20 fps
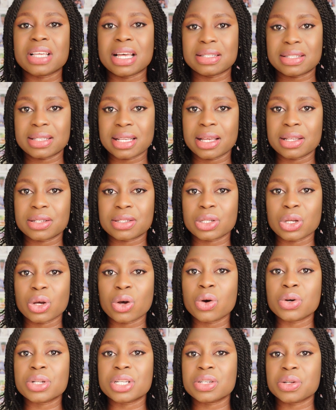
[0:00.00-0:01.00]
assessor
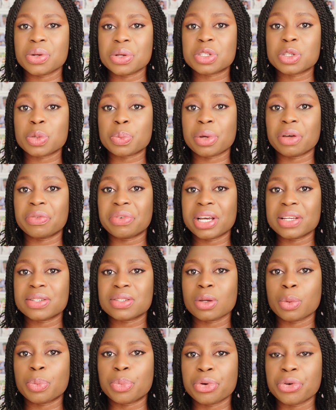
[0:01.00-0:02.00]
or the nurse
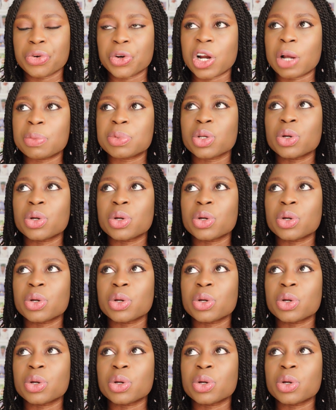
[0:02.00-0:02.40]
supervisor program.